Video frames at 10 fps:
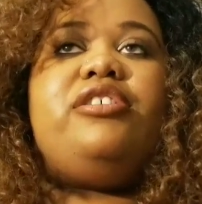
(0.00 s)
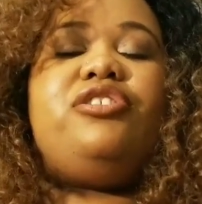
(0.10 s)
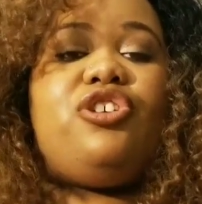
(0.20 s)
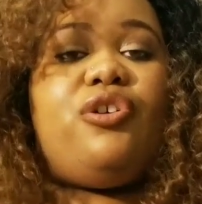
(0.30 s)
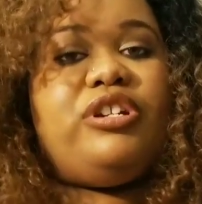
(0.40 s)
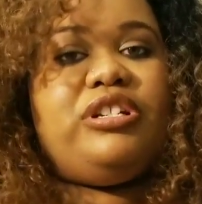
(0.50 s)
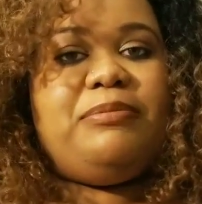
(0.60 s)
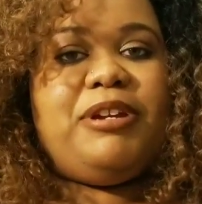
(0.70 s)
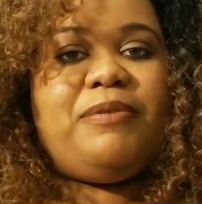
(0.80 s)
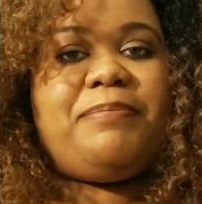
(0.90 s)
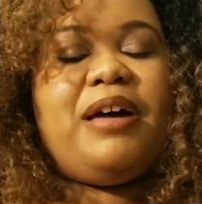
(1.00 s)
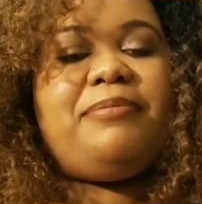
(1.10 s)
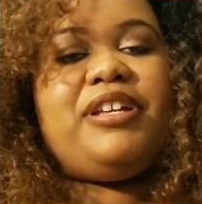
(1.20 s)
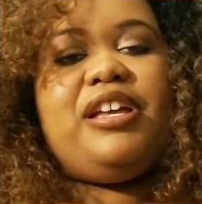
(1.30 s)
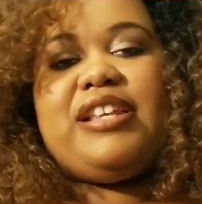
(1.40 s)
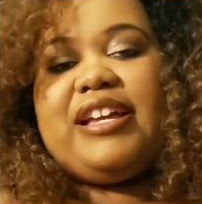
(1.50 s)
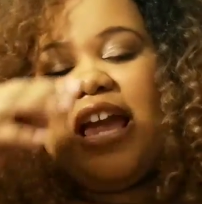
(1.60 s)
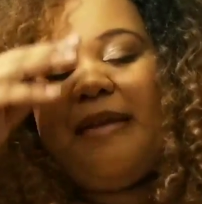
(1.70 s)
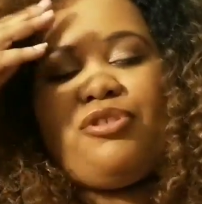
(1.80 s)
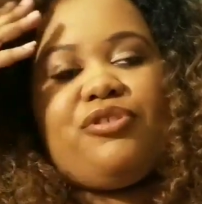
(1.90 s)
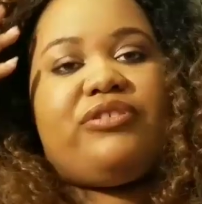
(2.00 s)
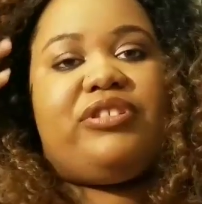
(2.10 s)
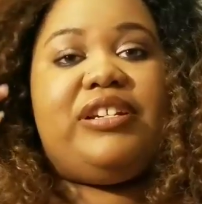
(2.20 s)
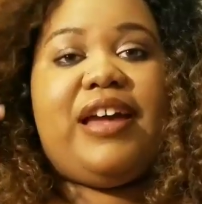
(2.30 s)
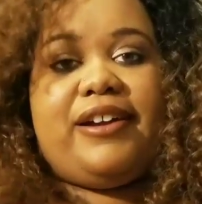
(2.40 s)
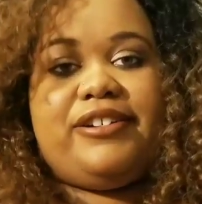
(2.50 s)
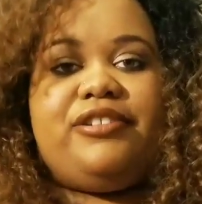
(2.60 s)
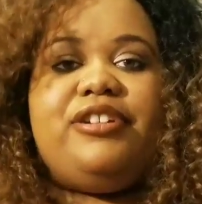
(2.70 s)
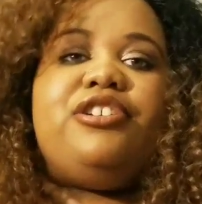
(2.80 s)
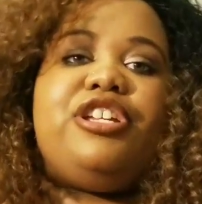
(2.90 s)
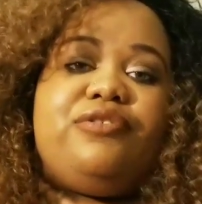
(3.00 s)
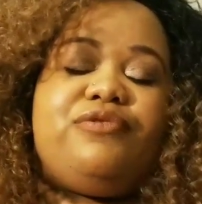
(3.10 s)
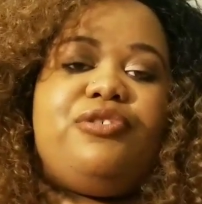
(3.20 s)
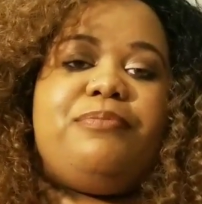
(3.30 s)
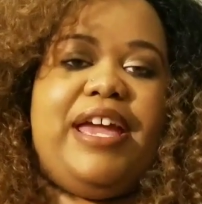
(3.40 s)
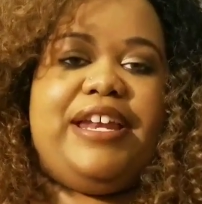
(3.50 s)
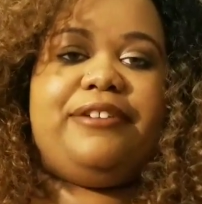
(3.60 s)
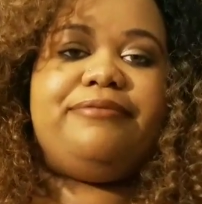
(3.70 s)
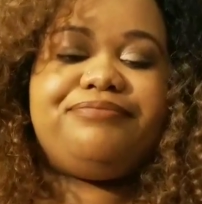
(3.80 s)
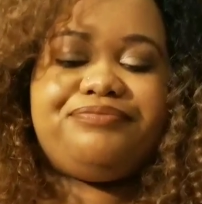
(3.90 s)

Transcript: to go to the Dominican Republic because I came across the doctor, Israel Manning.